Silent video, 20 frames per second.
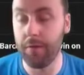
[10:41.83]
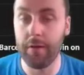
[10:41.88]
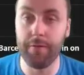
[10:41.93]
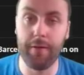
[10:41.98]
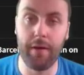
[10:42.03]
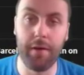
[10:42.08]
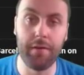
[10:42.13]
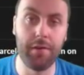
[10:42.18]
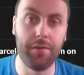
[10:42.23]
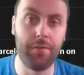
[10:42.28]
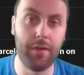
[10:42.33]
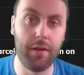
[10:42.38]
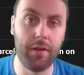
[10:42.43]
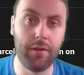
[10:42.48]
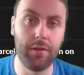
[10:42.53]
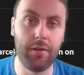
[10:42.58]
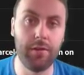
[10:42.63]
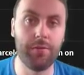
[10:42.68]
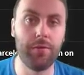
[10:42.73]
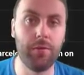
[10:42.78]
you found this video
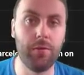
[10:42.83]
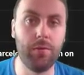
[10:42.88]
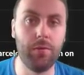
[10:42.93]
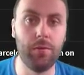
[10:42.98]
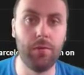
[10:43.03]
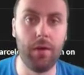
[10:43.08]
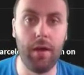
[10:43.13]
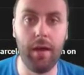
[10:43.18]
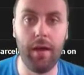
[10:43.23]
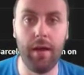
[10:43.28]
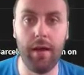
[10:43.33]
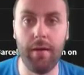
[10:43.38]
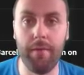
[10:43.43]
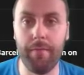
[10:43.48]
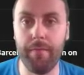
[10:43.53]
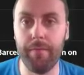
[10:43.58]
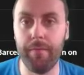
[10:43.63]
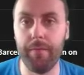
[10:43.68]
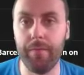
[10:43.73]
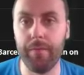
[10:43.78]
useful.
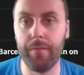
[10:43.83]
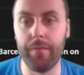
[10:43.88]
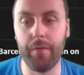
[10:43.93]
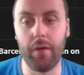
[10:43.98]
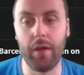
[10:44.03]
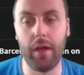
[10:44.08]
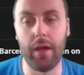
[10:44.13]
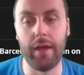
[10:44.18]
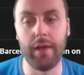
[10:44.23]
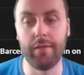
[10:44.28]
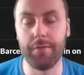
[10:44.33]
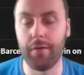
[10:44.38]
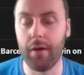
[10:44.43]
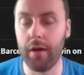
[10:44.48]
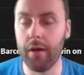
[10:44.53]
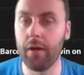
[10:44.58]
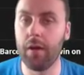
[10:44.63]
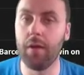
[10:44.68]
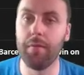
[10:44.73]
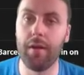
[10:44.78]
It's a
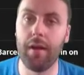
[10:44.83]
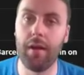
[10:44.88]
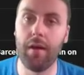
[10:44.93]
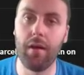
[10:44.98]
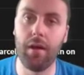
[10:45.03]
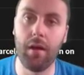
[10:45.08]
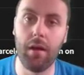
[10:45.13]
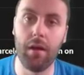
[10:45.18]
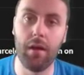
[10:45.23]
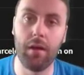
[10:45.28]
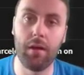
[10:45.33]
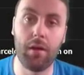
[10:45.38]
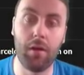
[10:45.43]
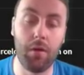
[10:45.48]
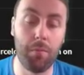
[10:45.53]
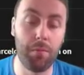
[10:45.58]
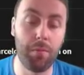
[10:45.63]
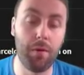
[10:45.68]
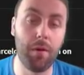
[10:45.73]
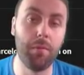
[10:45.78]
very common
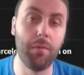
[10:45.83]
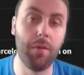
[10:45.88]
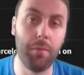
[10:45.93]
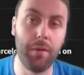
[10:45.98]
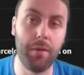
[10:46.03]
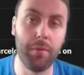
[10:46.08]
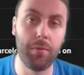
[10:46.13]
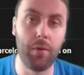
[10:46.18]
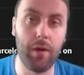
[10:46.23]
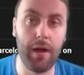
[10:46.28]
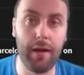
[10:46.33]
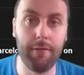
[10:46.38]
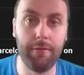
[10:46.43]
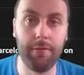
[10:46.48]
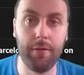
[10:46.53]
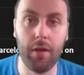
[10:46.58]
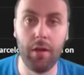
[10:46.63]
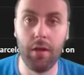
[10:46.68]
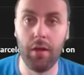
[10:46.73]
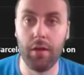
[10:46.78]
problem that people
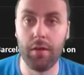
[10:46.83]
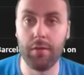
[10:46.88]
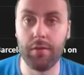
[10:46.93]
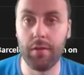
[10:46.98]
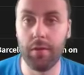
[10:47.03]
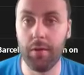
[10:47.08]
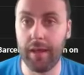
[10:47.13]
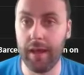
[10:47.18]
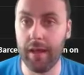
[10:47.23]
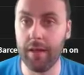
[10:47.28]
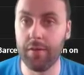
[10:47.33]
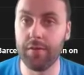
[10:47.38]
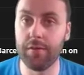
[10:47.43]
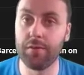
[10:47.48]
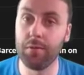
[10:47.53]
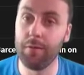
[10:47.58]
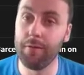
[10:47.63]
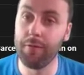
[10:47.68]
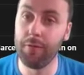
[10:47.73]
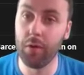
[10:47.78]
have. So again,
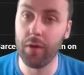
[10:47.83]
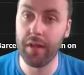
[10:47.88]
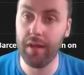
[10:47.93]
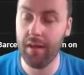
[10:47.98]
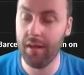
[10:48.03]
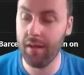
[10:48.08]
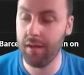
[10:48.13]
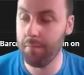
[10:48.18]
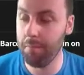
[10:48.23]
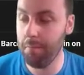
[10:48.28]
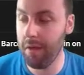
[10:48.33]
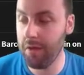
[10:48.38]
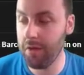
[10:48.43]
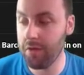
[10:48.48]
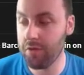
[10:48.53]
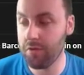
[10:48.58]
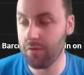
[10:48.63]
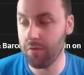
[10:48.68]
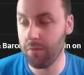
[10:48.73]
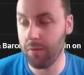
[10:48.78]
just to avoid it, make
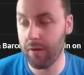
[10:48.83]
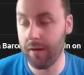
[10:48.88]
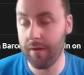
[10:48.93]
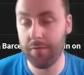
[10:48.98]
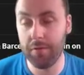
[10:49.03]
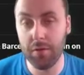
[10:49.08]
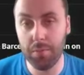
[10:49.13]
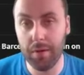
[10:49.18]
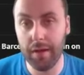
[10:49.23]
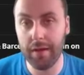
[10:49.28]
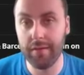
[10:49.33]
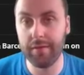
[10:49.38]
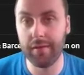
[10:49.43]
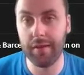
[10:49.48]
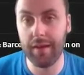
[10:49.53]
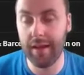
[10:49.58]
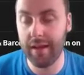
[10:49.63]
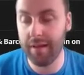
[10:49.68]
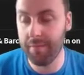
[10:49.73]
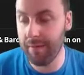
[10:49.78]
sure that whenever you're placing
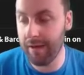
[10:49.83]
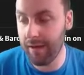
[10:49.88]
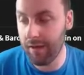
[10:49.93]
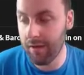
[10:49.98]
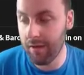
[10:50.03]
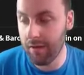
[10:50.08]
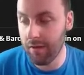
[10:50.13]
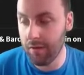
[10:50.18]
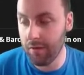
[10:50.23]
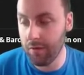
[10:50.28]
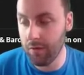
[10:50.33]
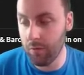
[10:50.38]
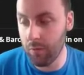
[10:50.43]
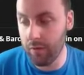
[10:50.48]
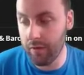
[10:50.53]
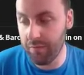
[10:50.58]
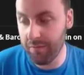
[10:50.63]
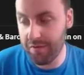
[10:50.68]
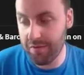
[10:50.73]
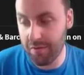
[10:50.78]
a lay bet, you
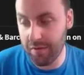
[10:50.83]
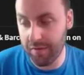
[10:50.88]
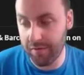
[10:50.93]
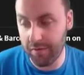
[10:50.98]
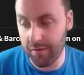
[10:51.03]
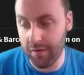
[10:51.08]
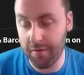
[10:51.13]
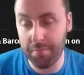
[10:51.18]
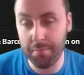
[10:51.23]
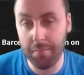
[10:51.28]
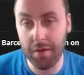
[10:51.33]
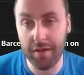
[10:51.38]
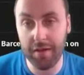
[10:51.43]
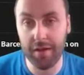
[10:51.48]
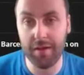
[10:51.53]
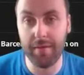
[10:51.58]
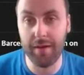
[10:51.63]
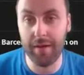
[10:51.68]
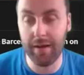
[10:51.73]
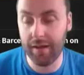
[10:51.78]
always make sure there's enough money
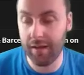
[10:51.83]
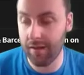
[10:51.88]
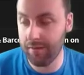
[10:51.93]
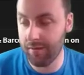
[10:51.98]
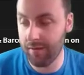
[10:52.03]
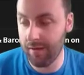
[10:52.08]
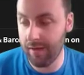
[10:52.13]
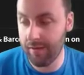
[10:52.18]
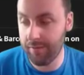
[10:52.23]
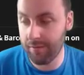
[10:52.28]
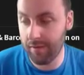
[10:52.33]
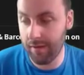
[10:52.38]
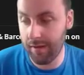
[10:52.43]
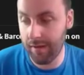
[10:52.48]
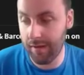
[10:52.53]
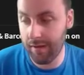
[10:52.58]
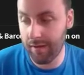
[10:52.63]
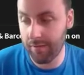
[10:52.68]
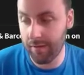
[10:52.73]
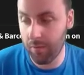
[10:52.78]
in the market underneath. So
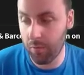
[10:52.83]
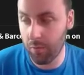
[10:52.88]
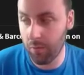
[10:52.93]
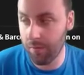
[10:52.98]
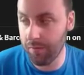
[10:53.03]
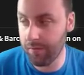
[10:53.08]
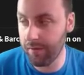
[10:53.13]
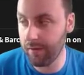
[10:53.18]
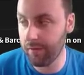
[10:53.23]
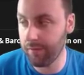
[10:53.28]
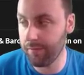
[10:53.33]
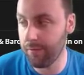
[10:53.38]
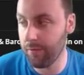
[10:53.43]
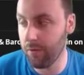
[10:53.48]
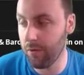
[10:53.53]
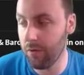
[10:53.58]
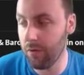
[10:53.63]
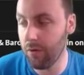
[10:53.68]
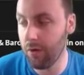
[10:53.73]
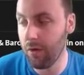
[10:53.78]
here there's like
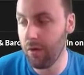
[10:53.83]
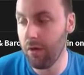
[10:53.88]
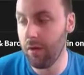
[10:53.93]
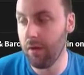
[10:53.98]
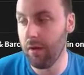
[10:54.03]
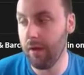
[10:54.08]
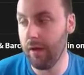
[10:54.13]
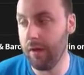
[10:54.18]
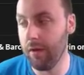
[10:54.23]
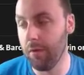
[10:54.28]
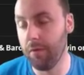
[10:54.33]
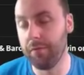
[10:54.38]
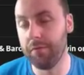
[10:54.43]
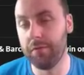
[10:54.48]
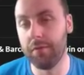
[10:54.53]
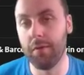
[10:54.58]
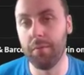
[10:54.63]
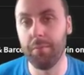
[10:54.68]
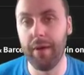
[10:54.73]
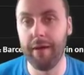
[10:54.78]
164, and
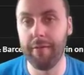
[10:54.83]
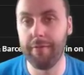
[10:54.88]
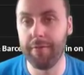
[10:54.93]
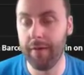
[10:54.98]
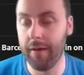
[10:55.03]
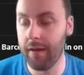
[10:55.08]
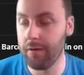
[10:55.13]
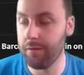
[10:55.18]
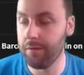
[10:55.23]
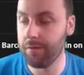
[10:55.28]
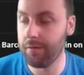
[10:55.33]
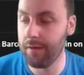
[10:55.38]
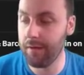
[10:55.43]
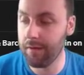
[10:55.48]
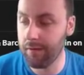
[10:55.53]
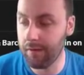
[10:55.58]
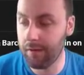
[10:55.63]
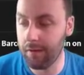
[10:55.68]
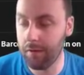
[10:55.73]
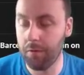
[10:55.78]
obviously on Betfair you'll see
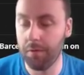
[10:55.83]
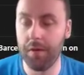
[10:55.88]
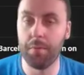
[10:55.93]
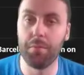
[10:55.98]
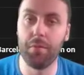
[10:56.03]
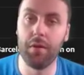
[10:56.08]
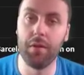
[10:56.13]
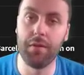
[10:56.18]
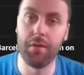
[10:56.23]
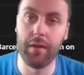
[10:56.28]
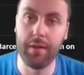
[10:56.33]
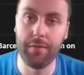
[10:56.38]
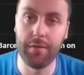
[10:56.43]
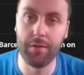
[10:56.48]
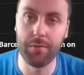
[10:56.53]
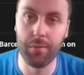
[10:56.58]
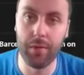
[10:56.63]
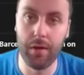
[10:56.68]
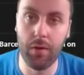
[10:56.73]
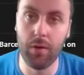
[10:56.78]
there's like a little number underneath
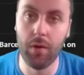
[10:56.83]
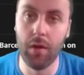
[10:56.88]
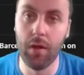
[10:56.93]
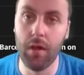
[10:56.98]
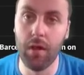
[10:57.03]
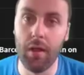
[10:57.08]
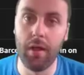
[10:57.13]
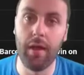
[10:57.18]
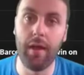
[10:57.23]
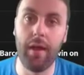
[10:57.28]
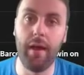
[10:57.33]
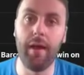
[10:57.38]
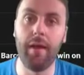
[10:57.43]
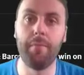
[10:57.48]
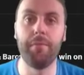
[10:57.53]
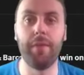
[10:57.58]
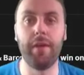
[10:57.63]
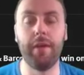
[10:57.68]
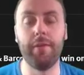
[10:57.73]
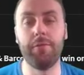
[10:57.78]
as well.
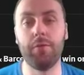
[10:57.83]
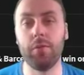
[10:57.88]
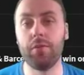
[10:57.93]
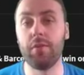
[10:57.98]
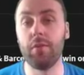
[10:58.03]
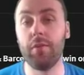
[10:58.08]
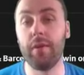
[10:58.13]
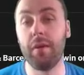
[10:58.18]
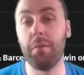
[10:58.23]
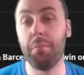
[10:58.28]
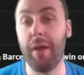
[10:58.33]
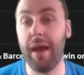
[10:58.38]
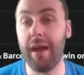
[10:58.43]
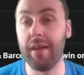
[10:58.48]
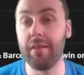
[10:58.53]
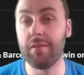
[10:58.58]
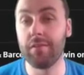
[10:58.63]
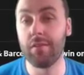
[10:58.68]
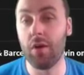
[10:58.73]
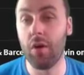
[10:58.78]
If you're doing
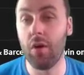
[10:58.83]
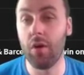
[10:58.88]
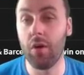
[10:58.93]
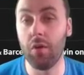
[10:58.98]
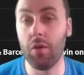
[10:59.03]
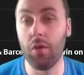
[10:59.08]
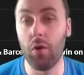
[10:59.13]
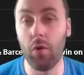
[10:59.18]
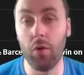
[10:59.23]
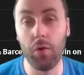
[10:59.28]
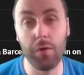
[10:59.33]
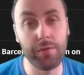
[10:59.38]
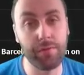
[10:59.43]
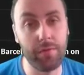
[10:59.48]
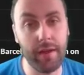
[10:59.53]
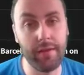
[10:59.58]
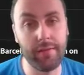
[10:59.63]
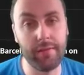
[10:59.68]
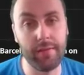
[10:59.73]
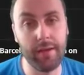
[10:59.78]
bets on horse
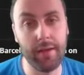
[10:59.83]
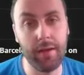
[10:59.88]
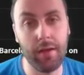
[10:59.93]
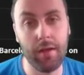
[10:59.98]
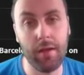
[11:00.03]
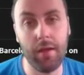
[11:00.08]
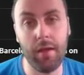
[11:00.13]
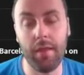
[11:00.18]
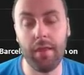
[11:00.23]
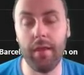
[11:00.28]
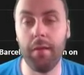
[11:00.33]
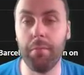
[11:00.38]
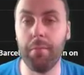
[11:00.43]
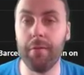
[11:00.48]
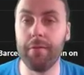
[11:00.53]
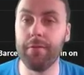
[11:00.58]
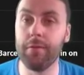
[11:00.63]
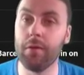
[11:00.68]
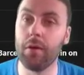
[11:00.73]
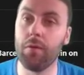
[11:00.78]
racing, then
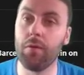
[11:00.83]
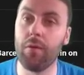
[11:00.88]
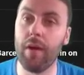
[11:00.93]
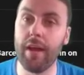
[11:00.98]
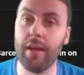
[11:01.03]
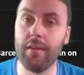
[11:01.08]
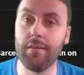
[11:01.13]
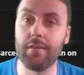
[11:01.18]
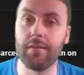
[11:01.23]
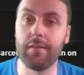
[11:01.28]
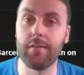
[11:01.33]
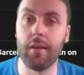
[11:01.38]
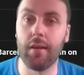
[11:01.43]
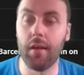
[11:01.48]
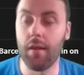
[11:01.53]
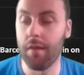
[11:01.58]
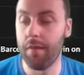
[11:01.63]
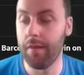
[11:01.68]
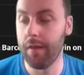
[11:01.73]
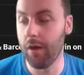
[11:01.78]
before a race,
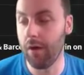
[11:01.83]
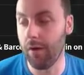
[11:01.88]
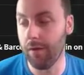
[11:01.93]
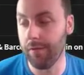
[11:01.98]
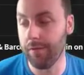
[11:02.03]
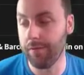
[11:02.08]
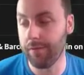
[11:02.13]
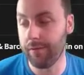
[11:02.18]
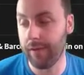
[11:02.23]
the odds